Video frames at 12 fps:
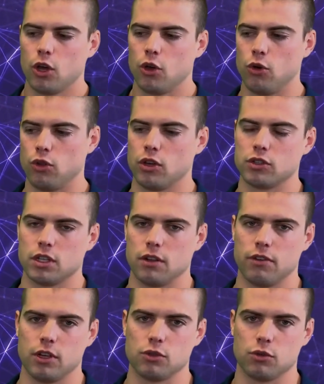who those
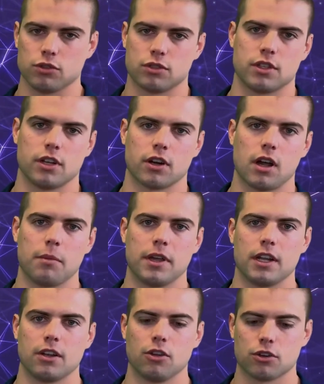individuals that are
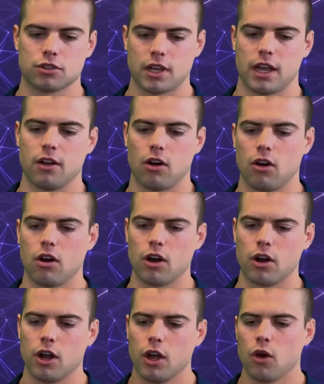coming into your site
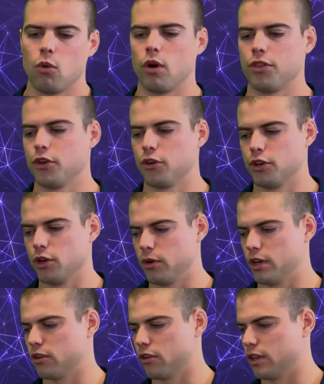are, what they're
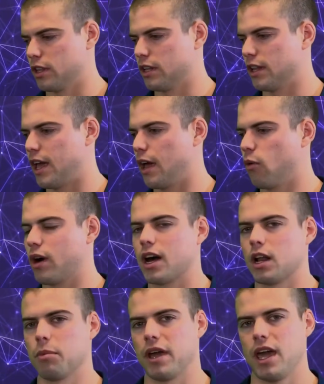doing during the day, what
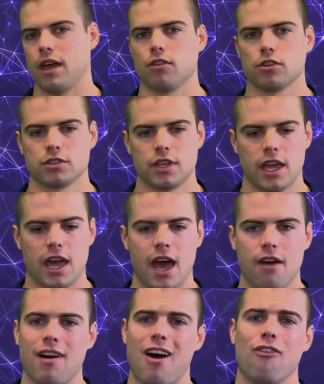kind of behaviors they
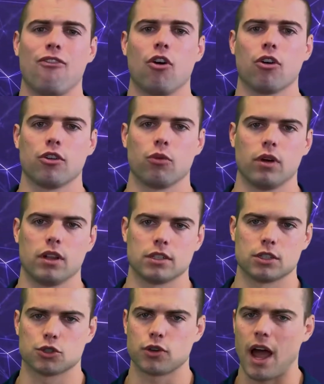have, how far they're willing
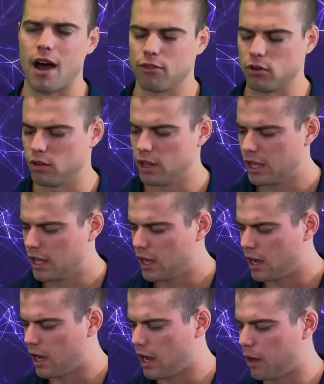to travel.
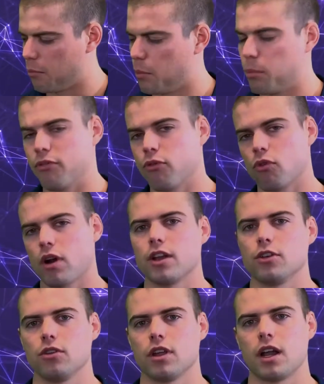But before I
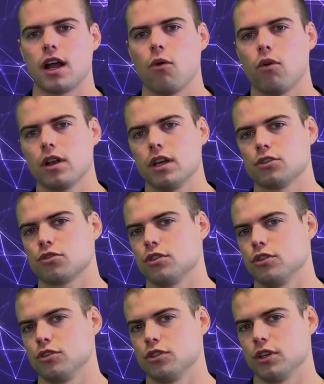do that, I wanna
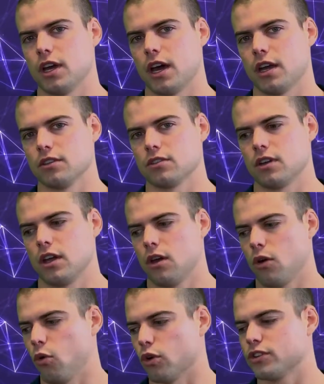introduce you guys
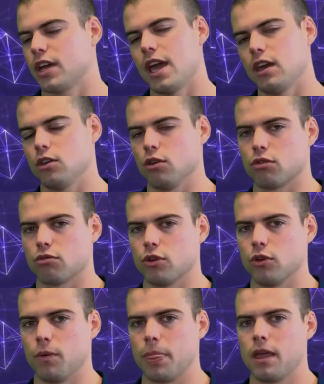or take you
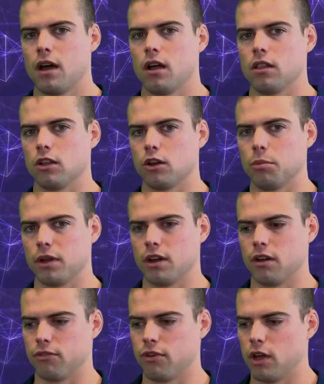through a little bit
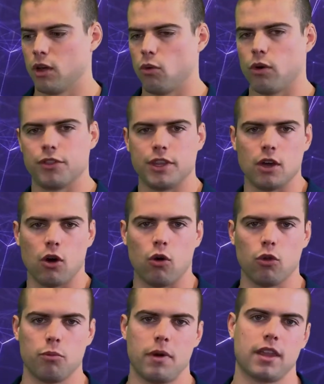of what the
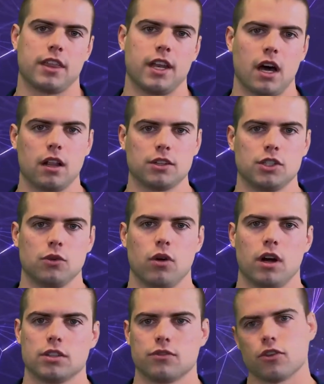old methodology
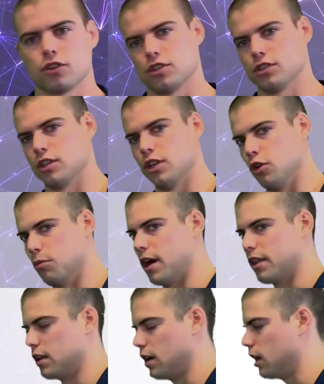was versus the new
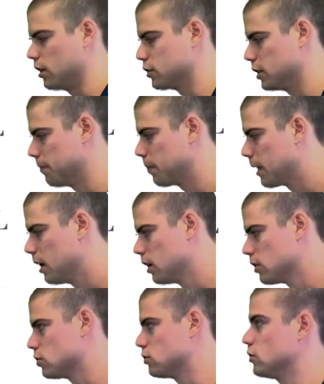methodology.
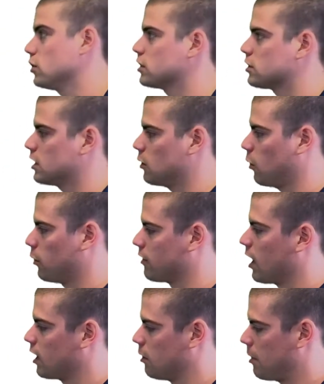So as you can see, what we've
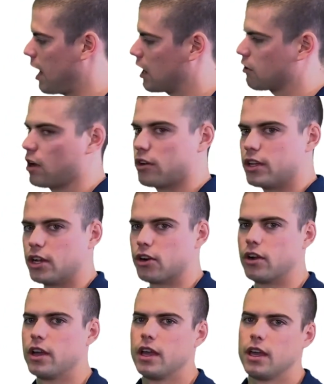got in the background
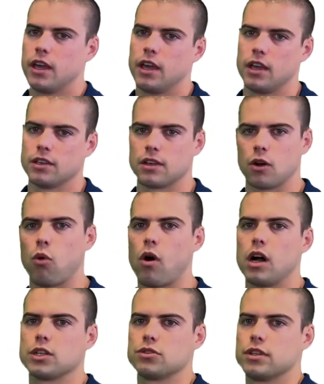here is a
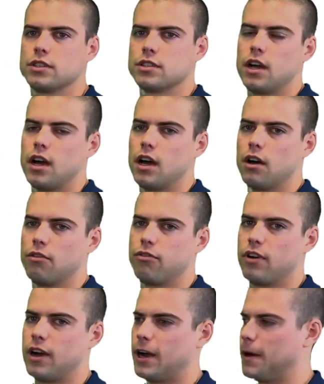quadrant of